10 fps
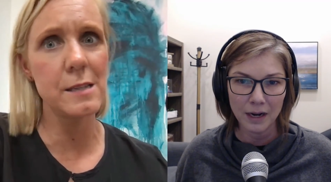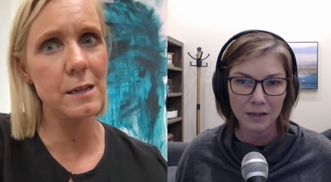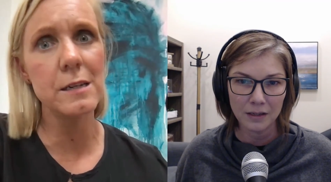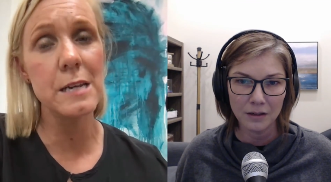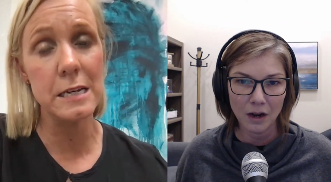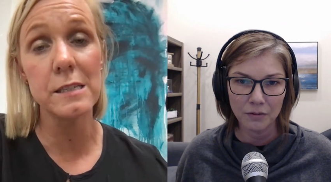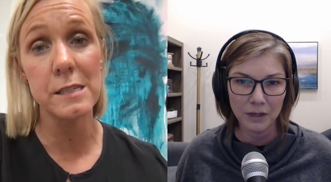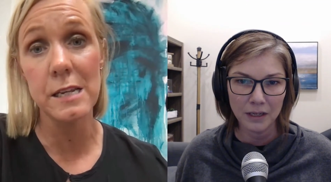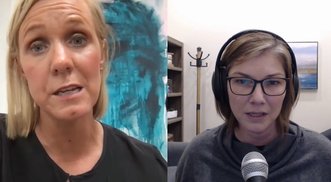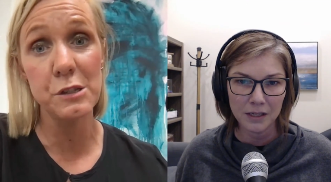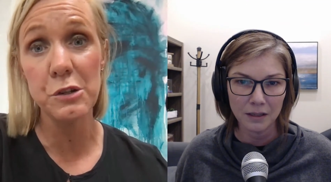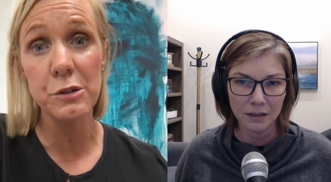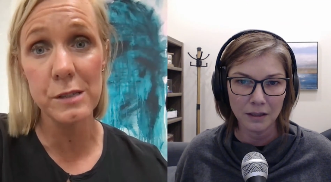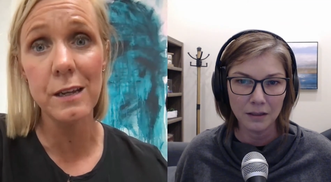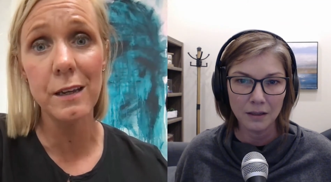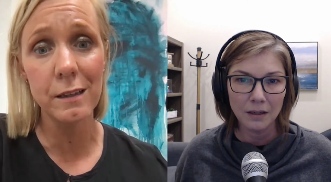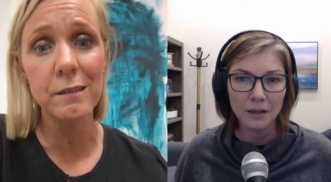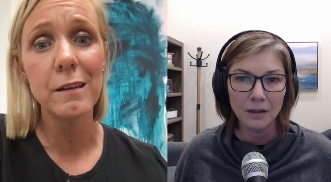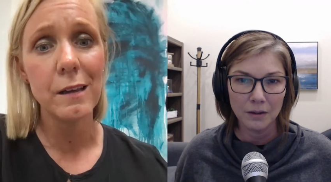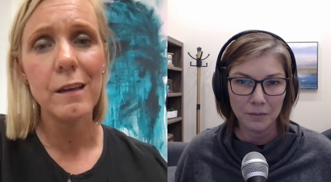Speaker 1: see, right. need not to see realistic. us using it.
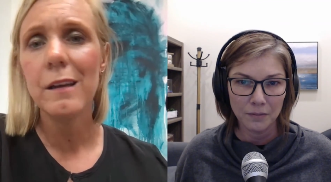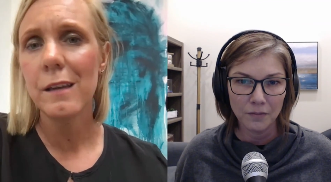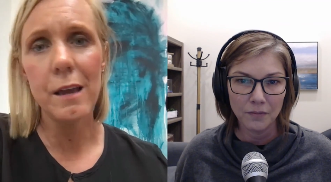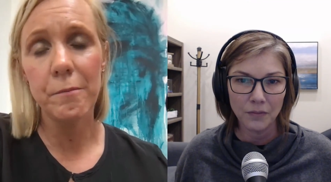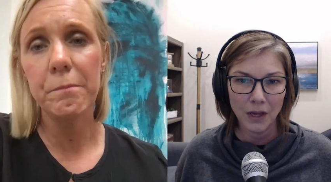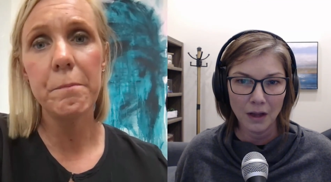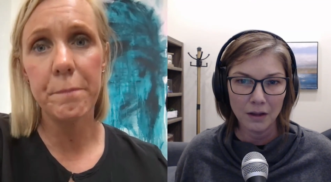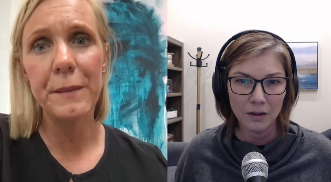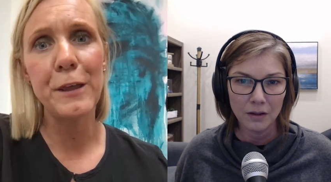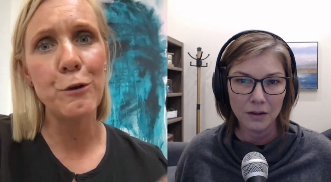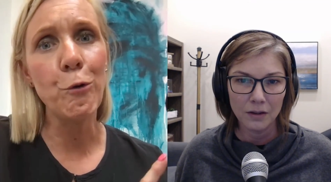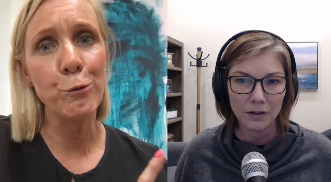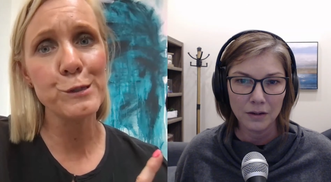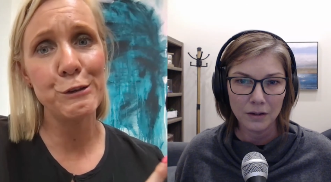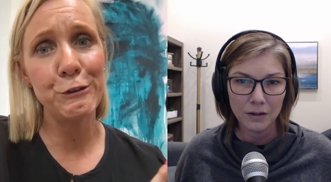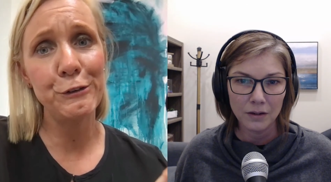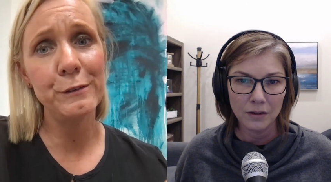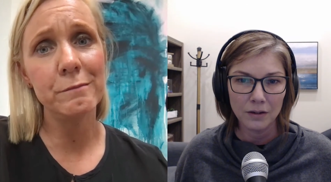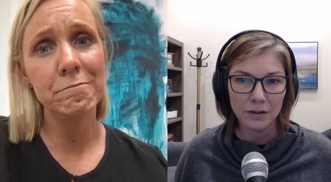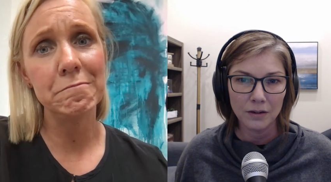Yeah. yeah. But they also
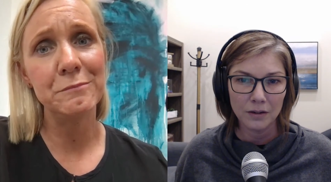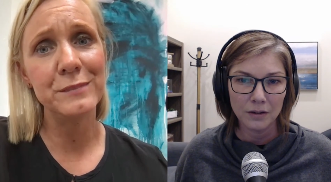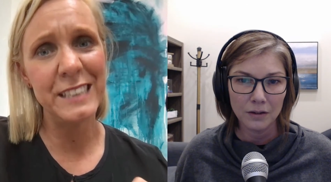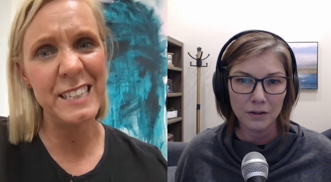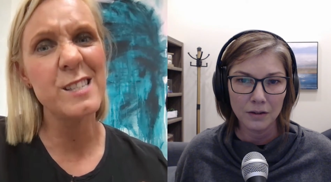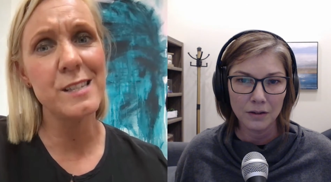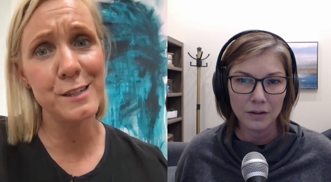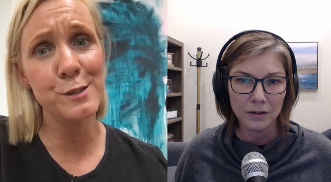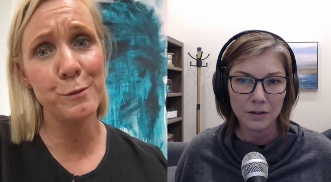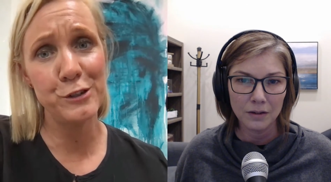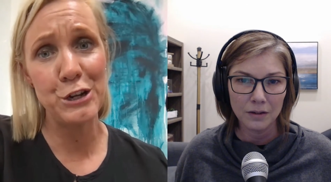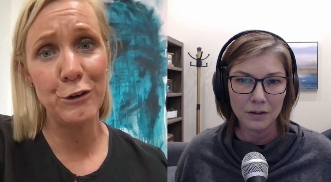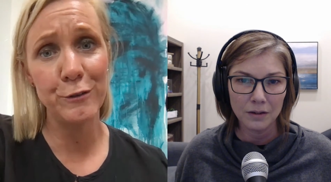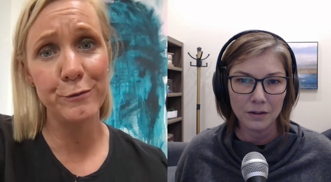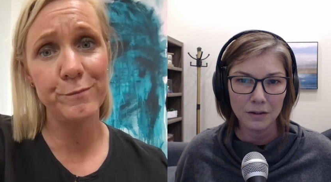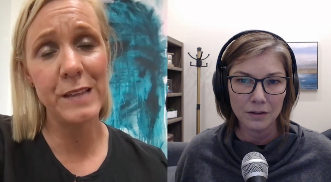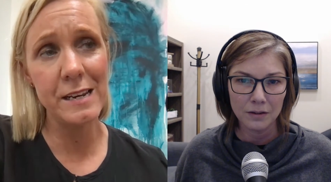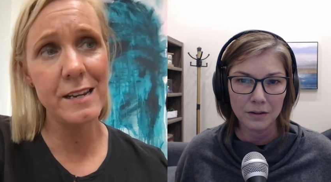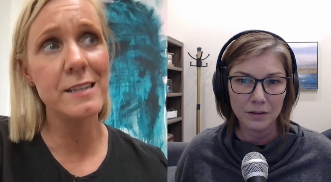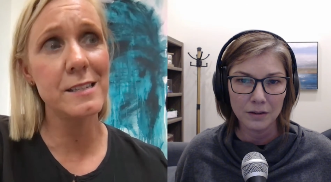need to see us switching off. They
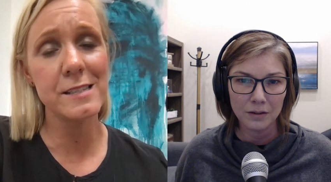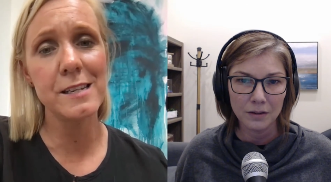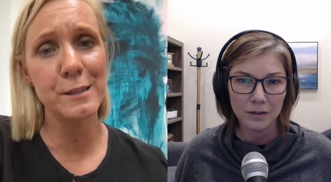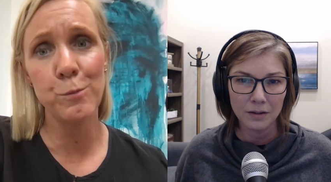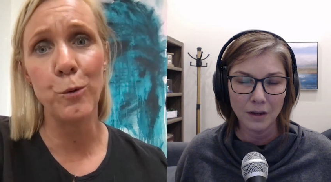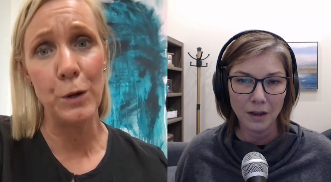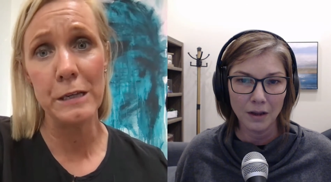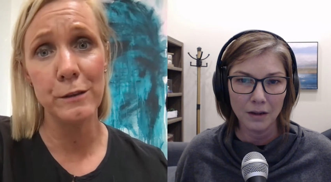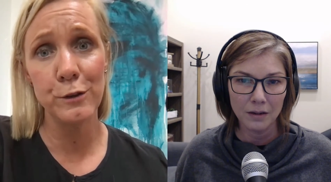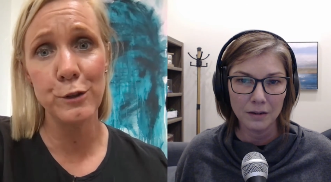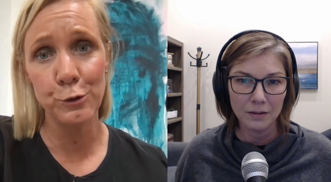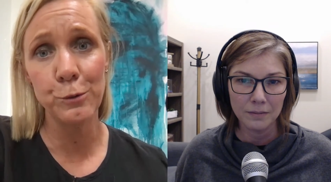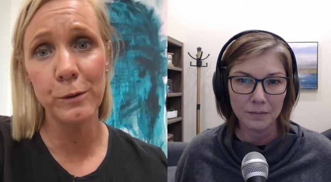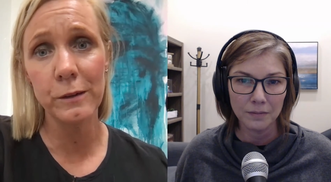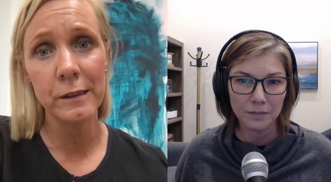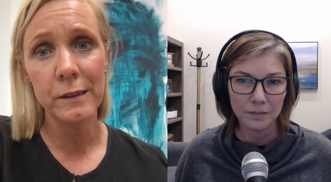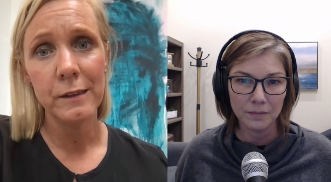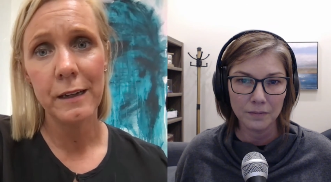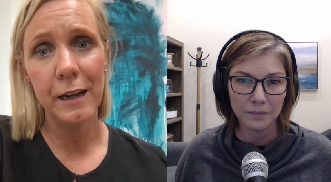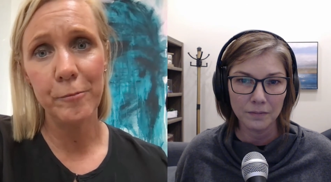need to see us walking the talk.
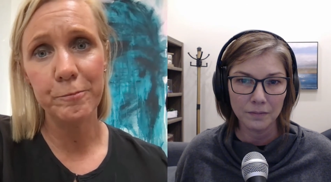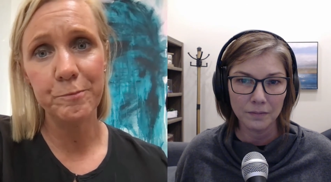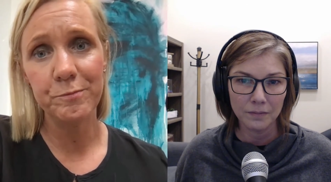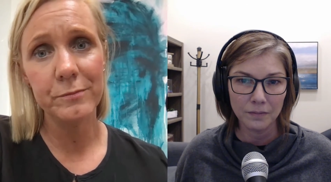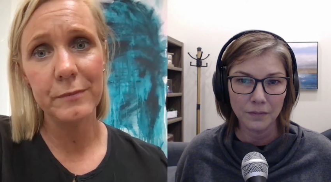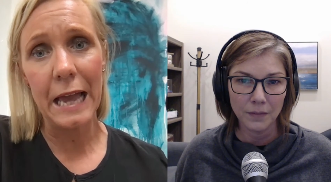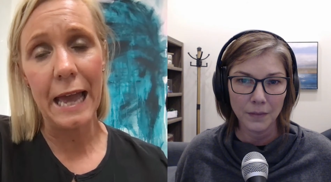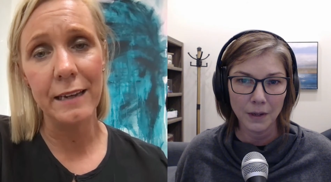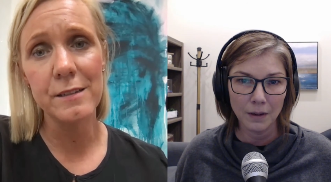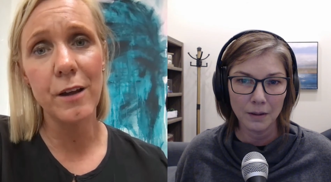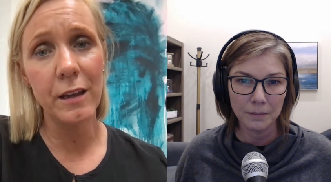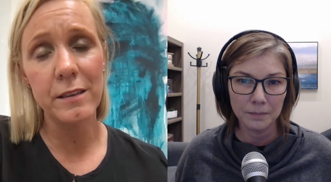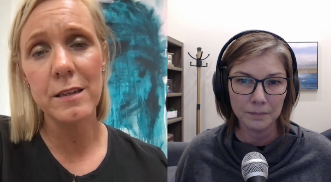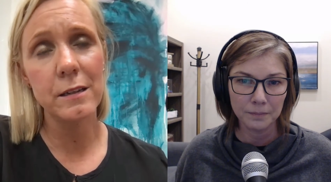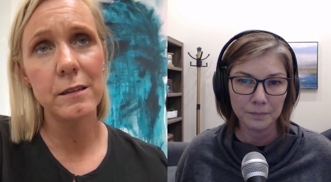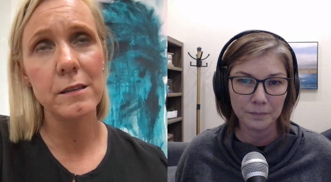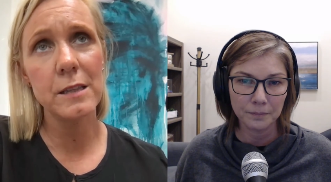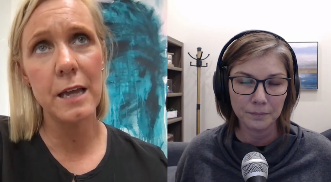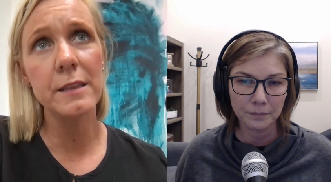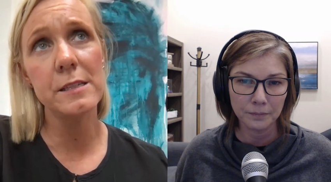Um, and I think
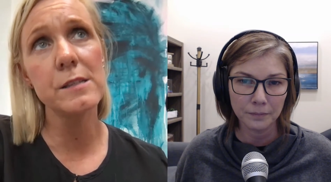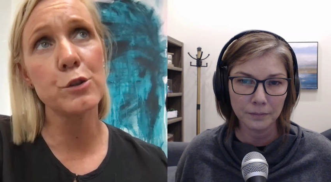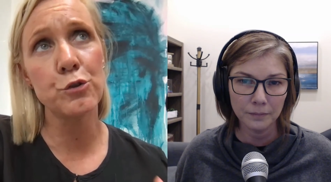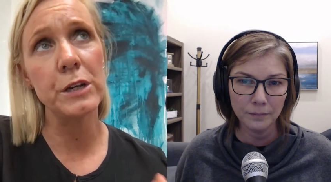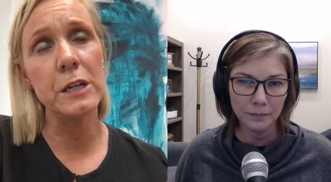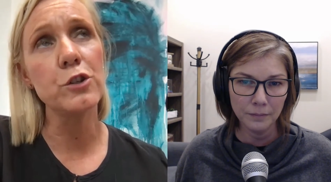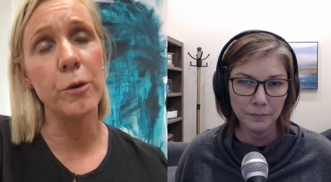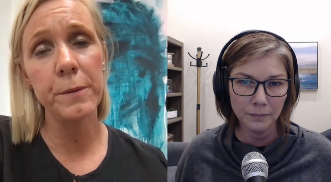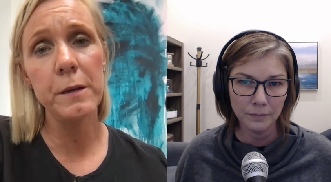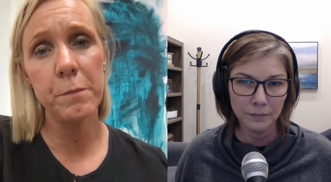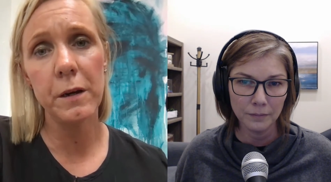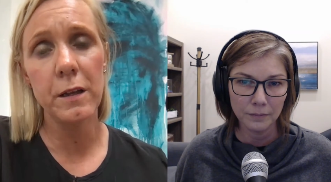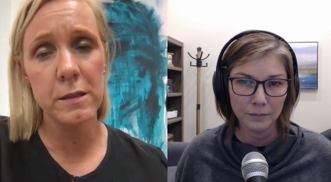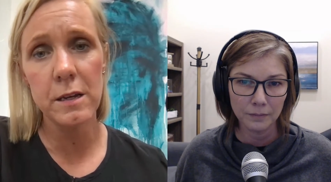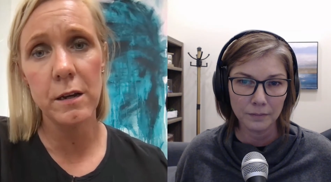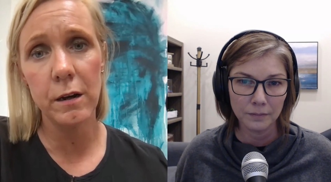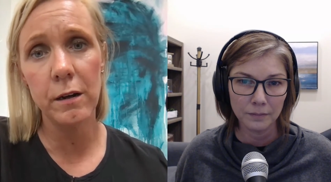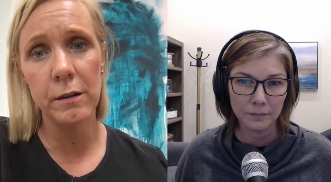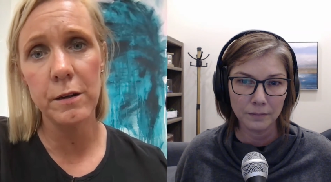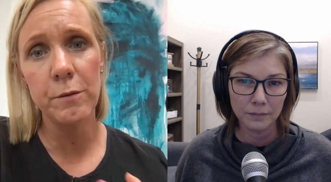this is a tricky topic, but I think
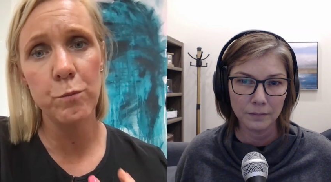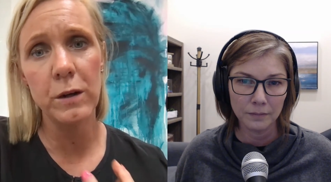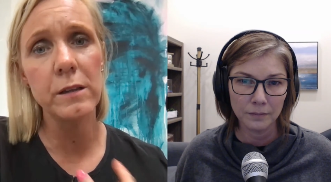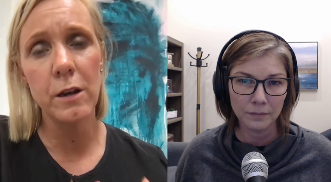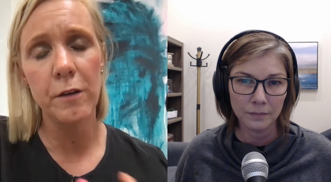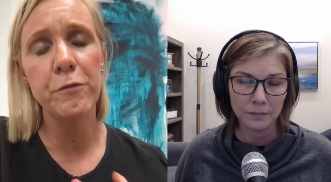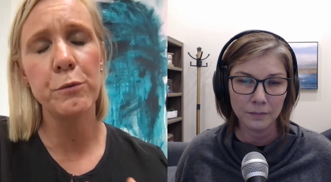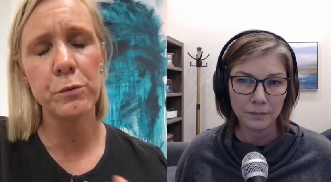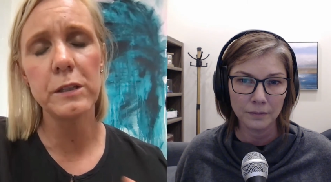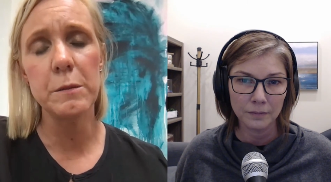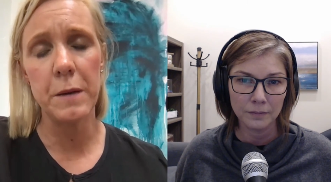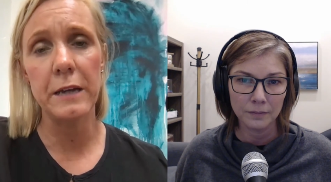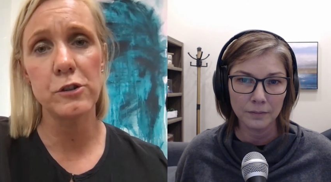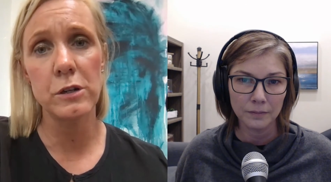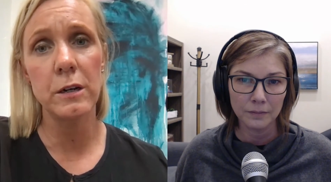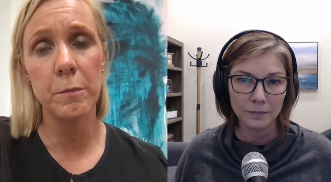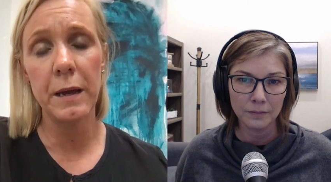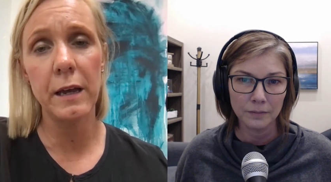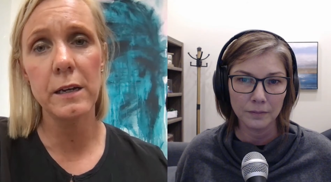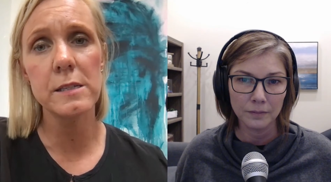uh, one that I feel really passionate
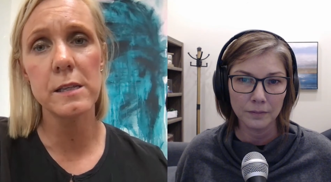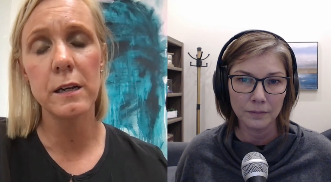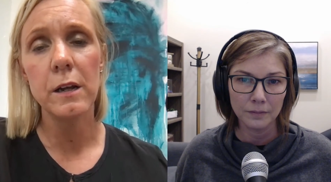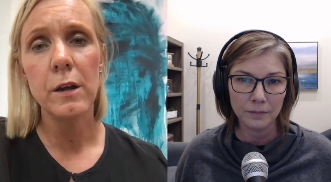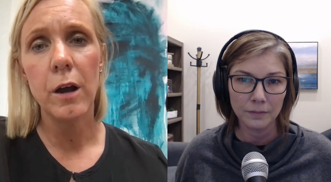about is that